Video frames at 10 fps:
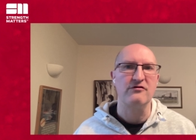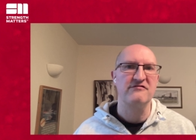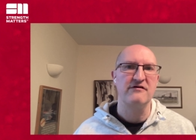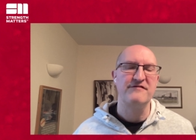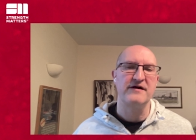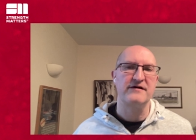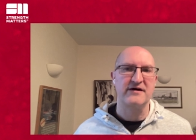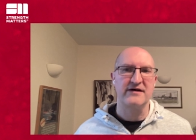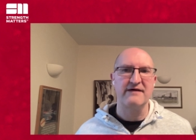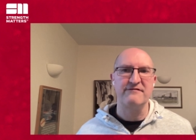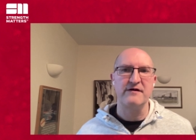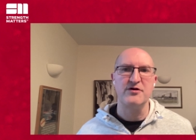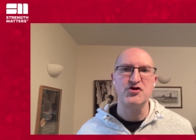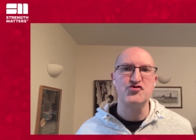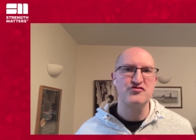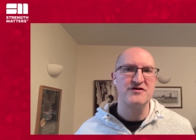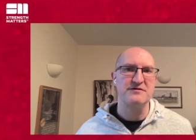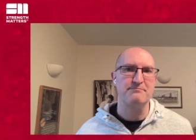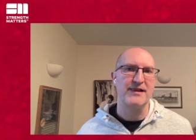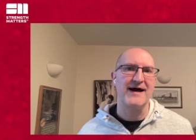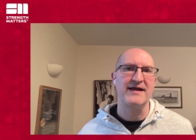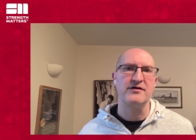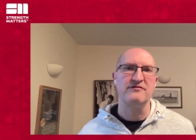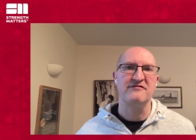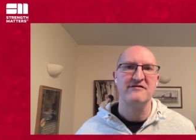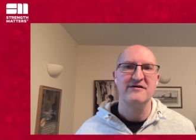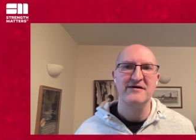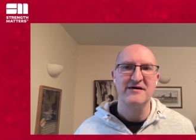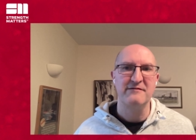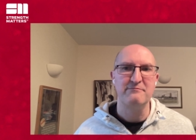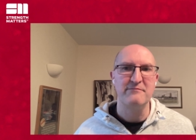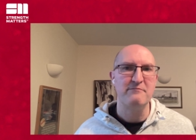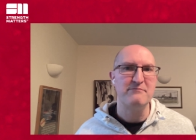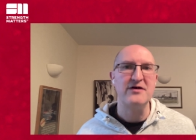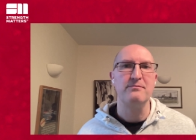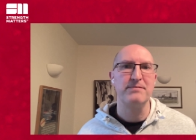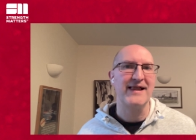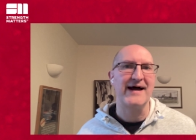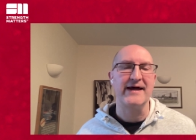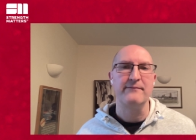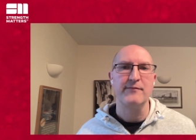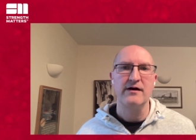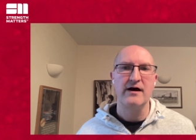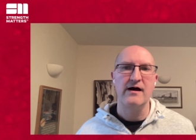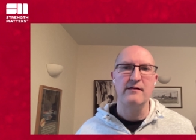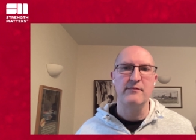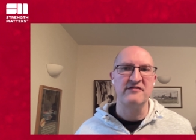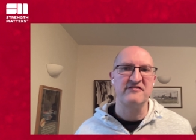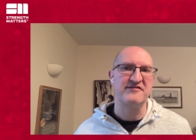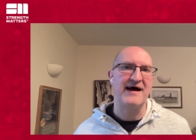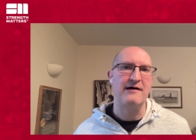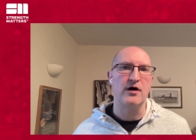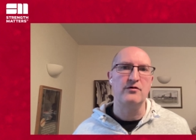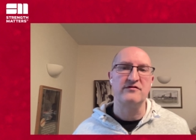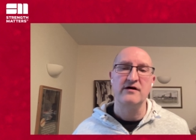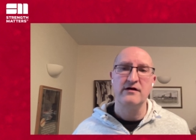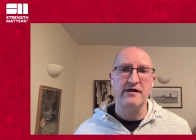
So if you could give them a nutrition plan and um, meal planner um, as a download,